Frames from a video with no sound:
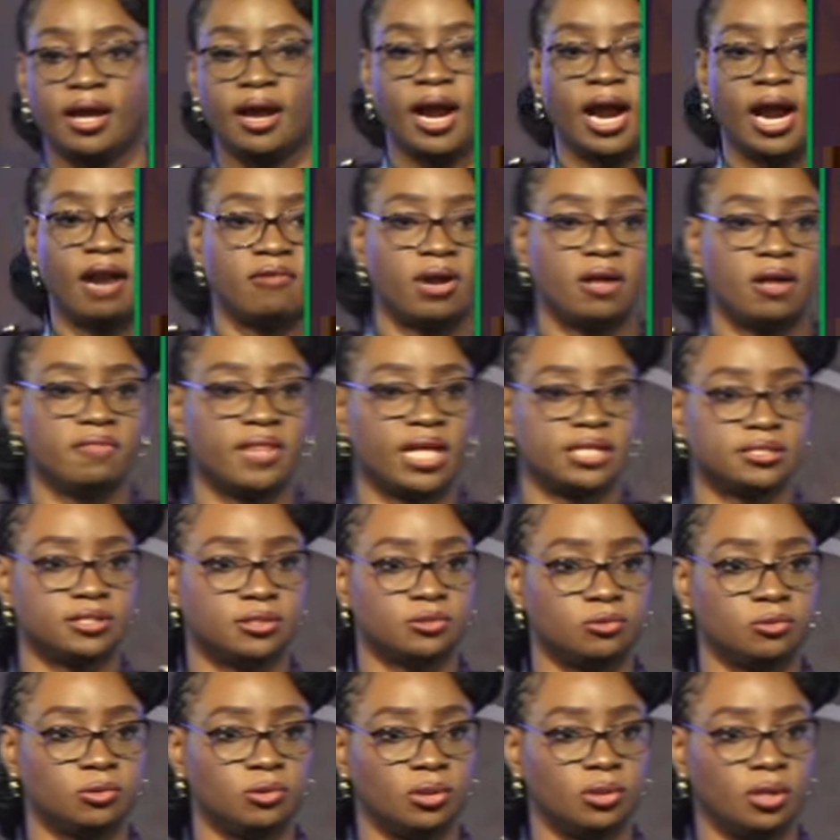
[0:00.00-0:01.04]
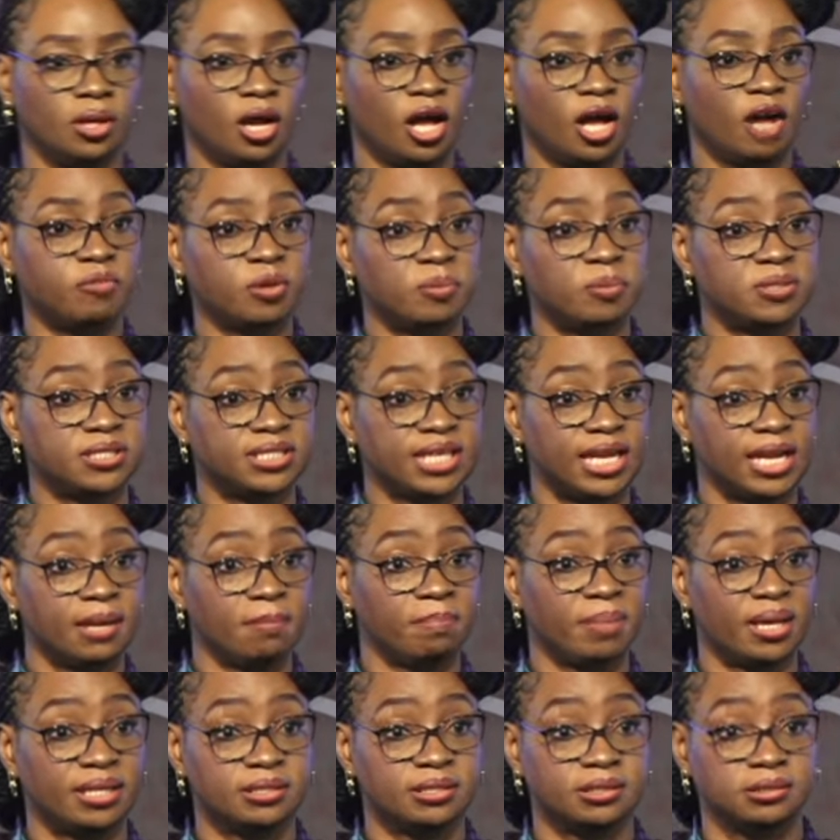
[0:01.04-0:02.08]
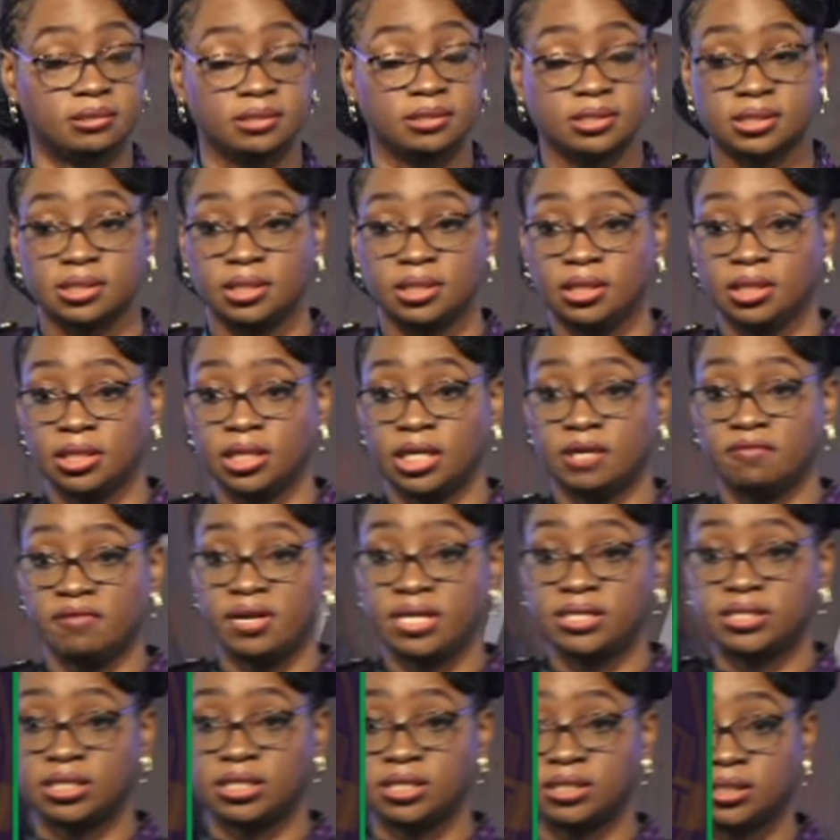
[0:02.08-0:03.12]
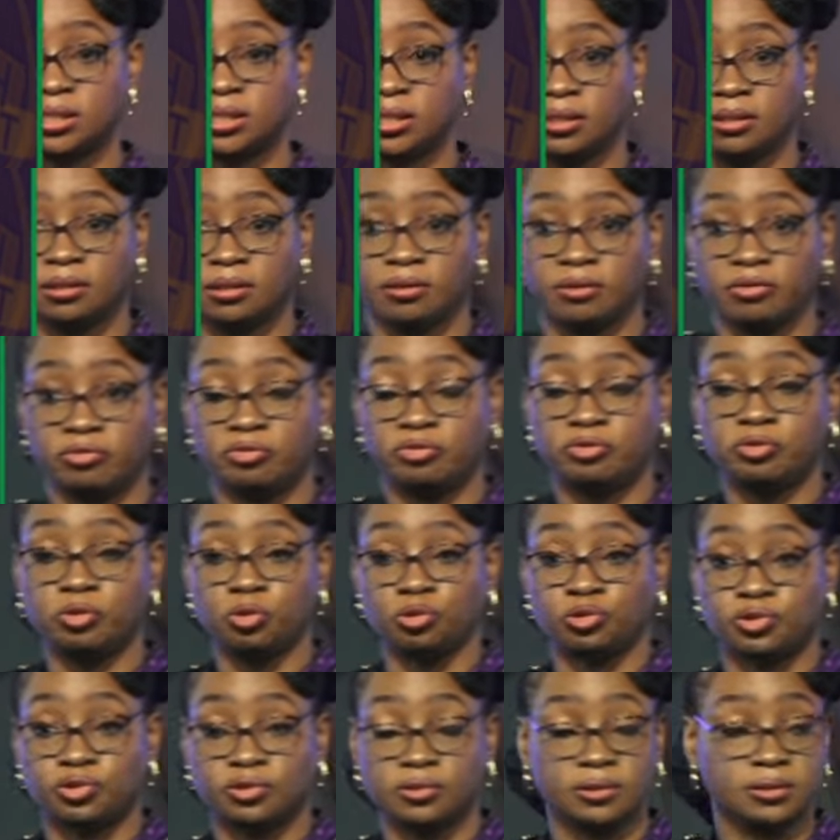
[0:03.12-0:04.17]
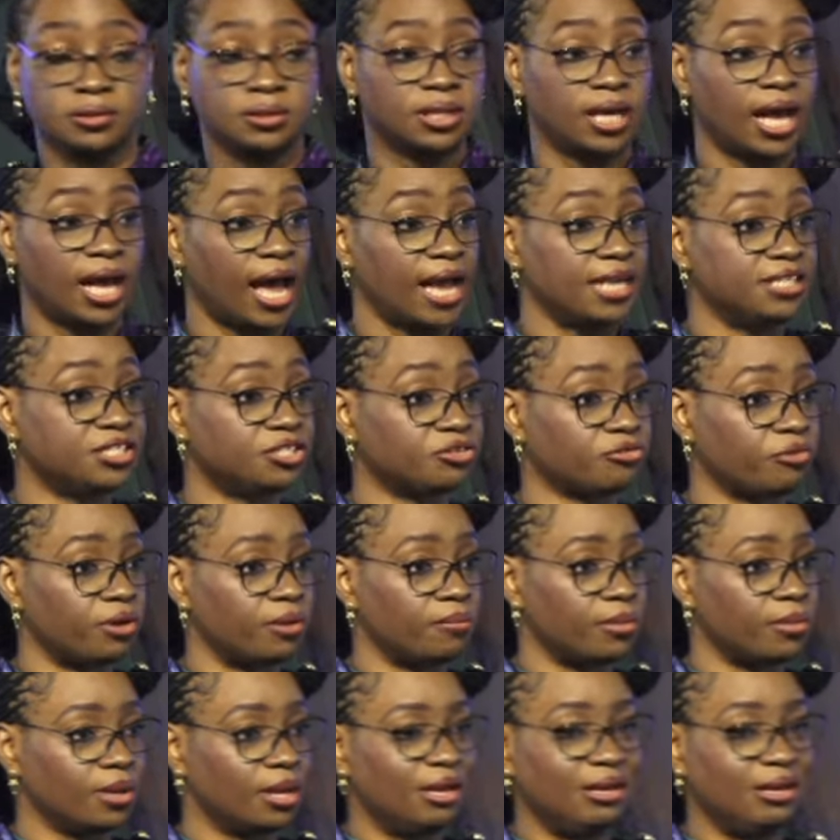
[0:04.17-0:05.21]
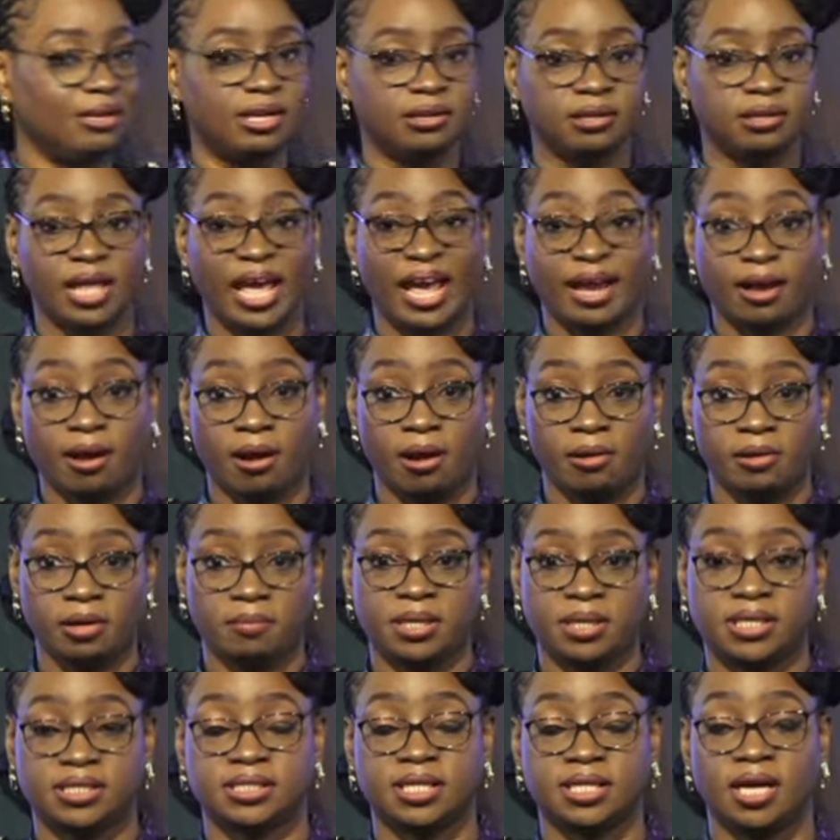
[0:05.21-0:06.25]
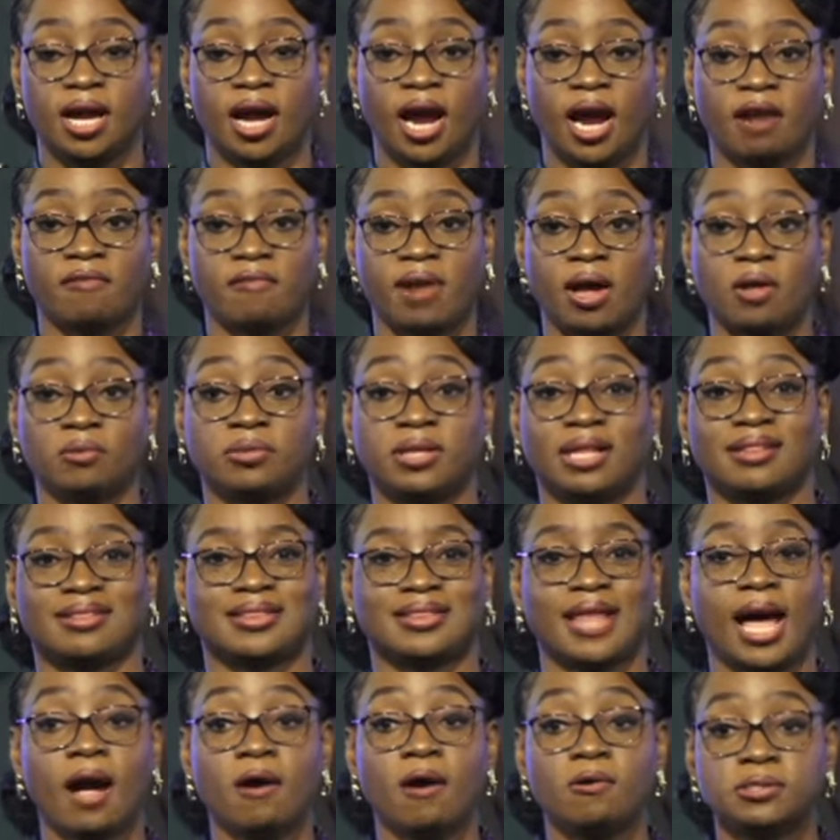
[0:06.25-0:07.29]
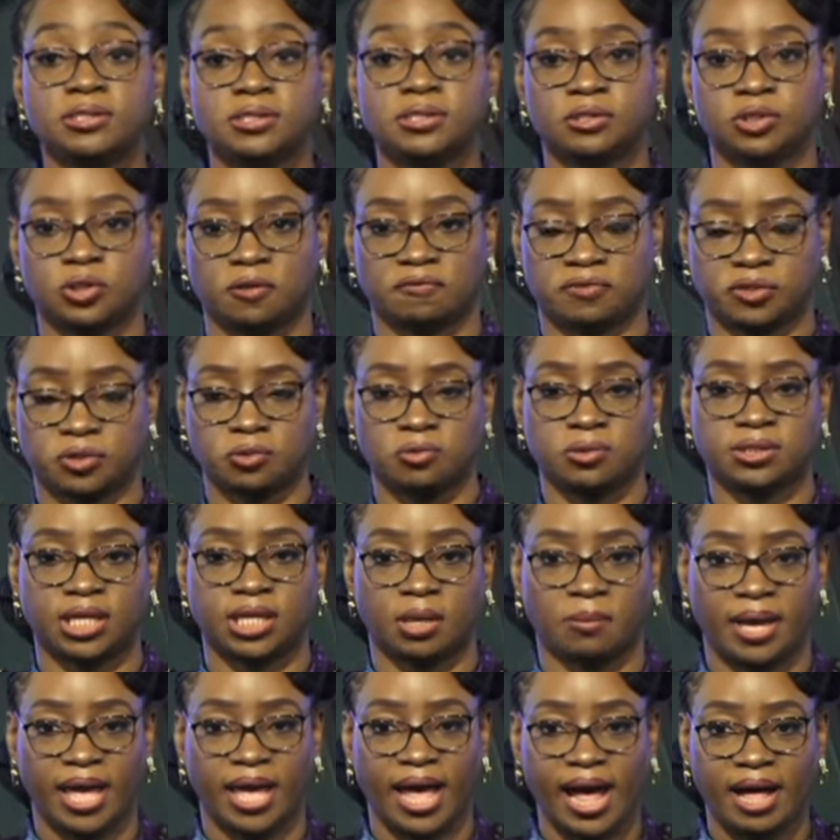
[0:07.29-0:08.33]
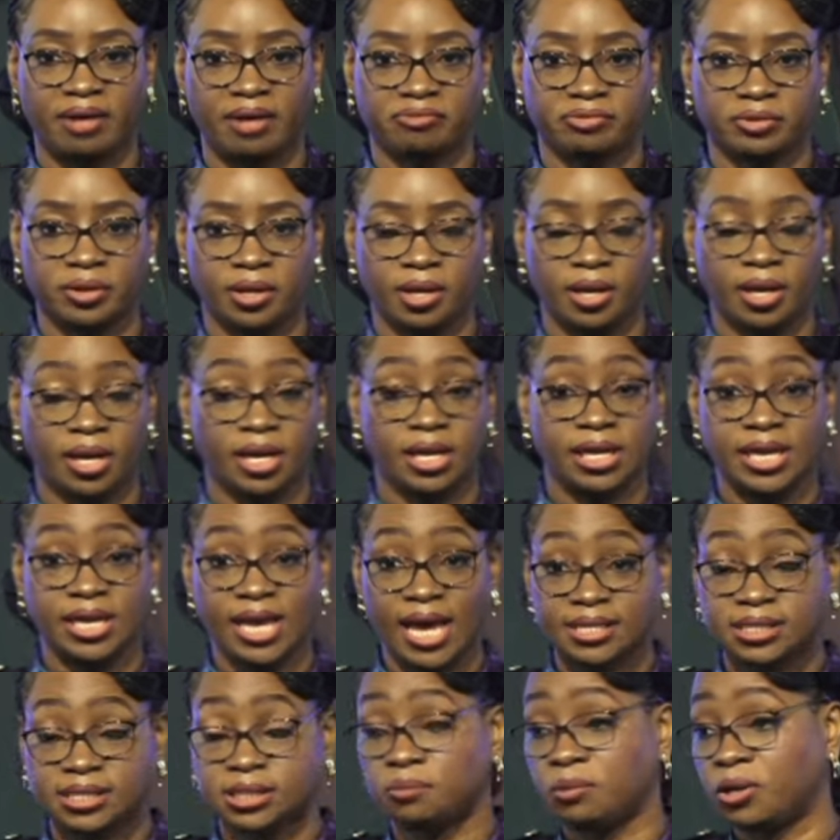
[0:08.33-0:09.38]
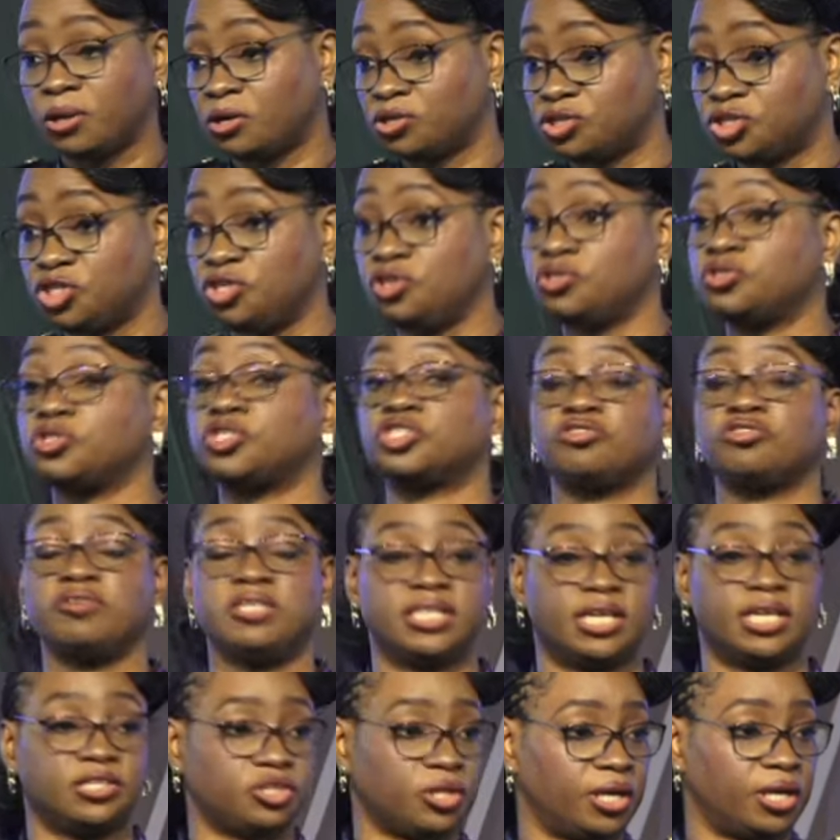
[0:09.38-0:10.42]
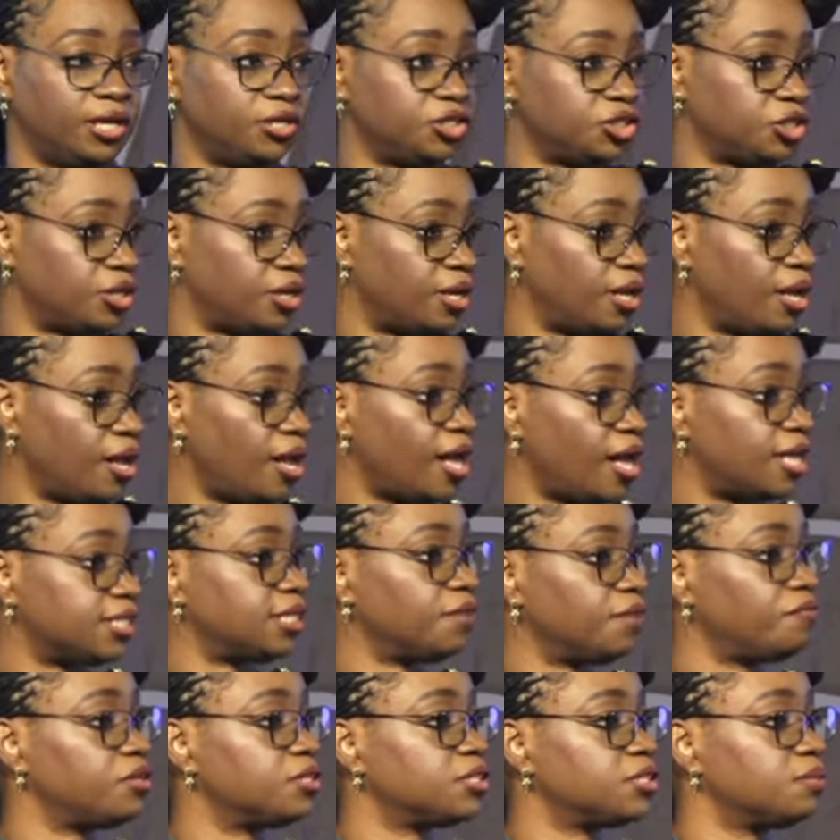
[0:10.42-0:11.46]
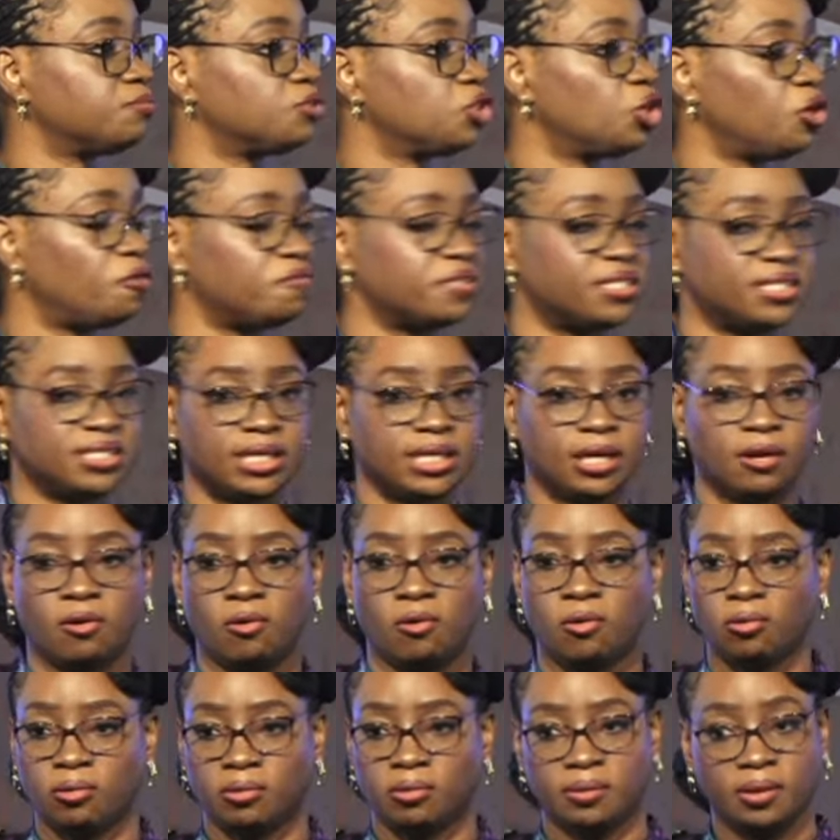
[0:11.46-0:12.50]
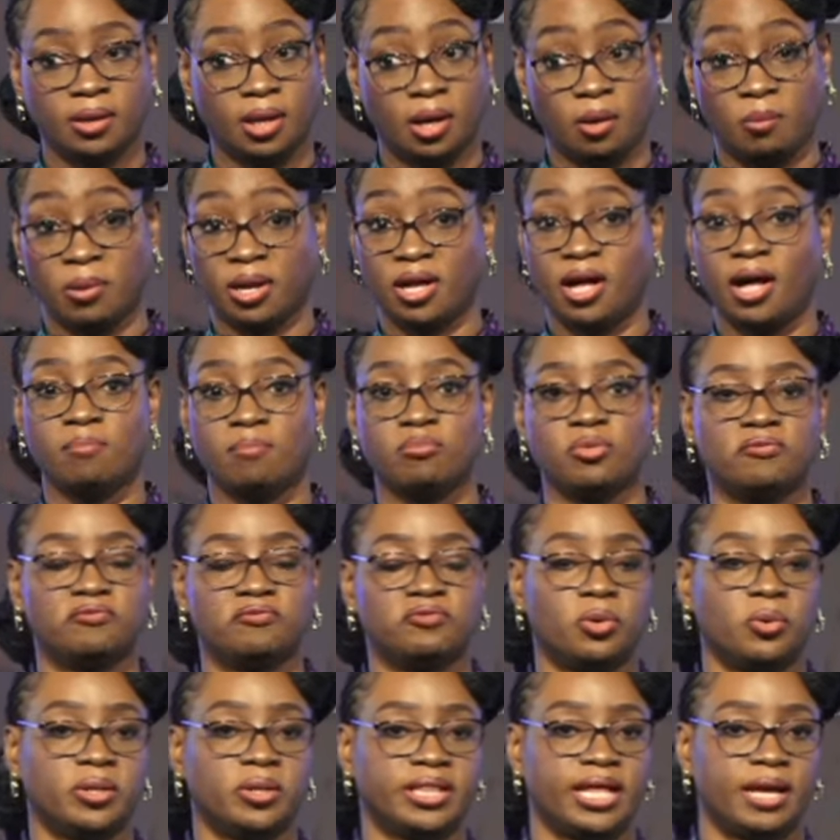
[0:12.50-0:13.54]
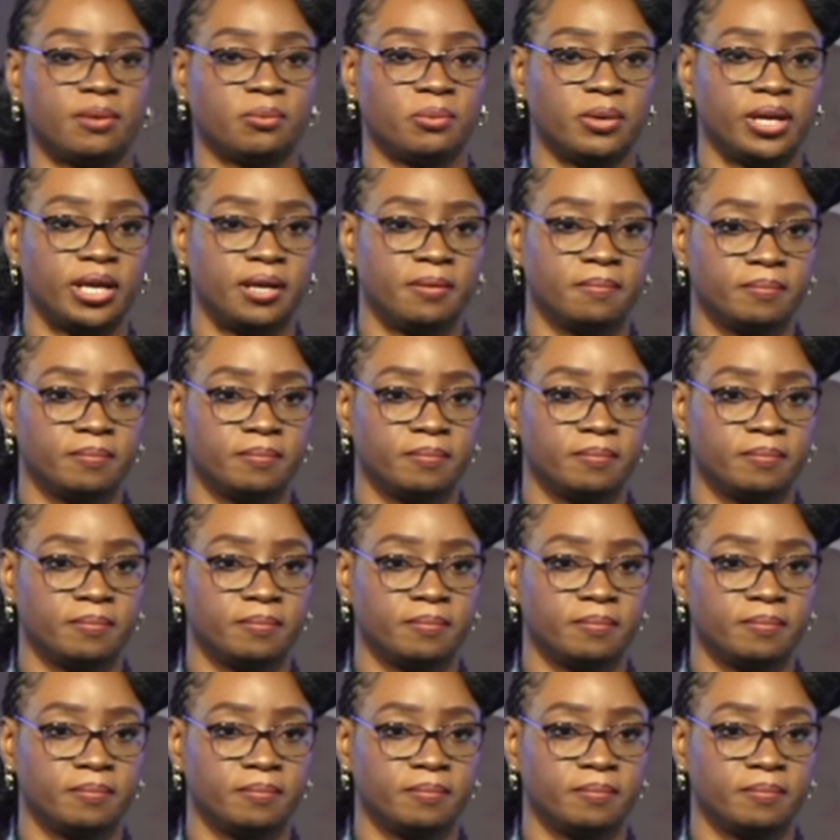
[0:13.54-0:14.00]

around that school of people selling pencils, erasers, fruit, ice cream, little economies around the thousands of schools that we have. Yet, we continue to treat education as if it is some sort of sinkhole. We can't move forward that way.